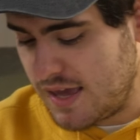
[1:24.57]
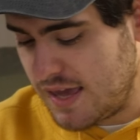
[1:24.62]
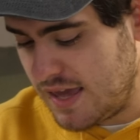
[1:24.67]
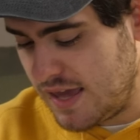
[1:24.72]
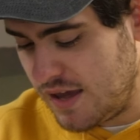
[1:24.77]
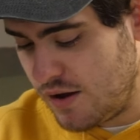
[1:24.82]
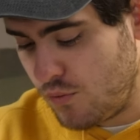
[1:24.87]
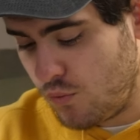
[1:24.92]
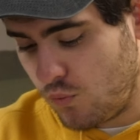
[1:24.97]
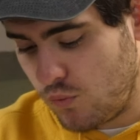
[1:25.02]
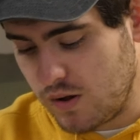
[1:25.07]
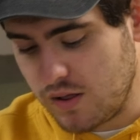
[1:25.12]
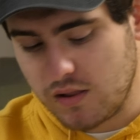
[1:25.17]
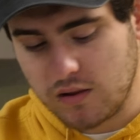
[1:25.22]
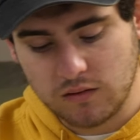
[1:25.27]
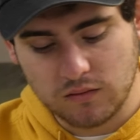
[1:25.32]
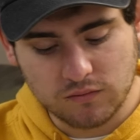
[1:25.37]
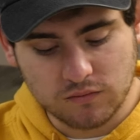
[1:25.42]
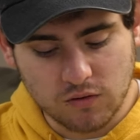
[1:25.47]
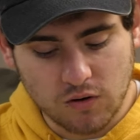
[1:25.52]
it
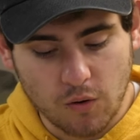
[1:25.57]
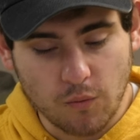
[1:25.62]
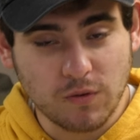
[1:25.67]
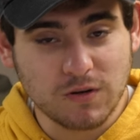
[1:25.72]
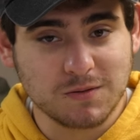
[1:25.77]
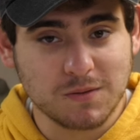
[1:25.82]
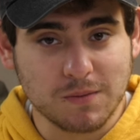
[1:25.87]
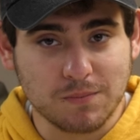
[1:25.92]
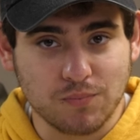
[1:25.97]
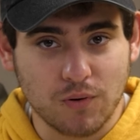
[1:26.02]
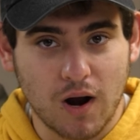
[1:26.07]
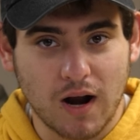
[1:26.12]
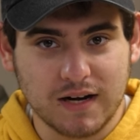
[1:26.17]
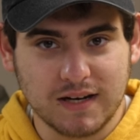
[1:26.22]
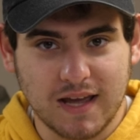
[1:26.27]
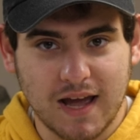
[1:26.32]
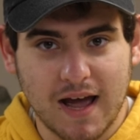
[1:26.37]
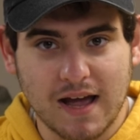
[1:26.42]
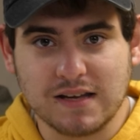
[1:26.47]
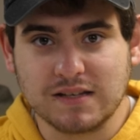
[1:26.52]
will always be
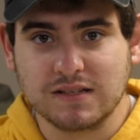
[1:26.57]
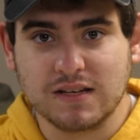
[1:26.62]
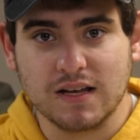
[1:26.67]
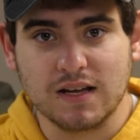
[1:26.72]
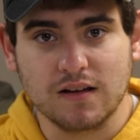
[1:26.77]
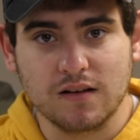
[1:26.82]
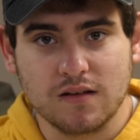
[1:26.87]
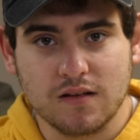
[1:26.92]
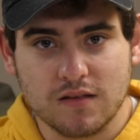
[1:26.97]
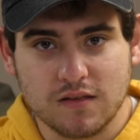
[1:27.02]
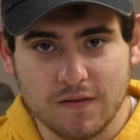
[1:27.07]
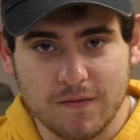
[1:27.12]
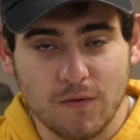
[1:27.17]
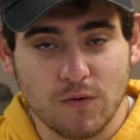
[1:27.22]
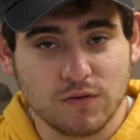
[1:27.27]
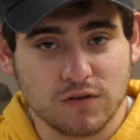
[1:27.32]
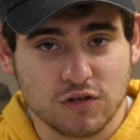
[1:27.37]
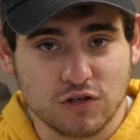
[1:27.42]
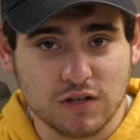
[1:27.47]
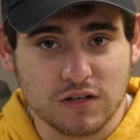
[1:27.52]
broadcasting the
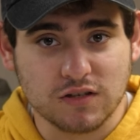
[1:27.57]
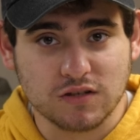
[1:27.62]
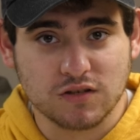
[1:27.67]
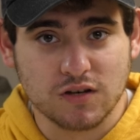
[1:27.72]
voltages.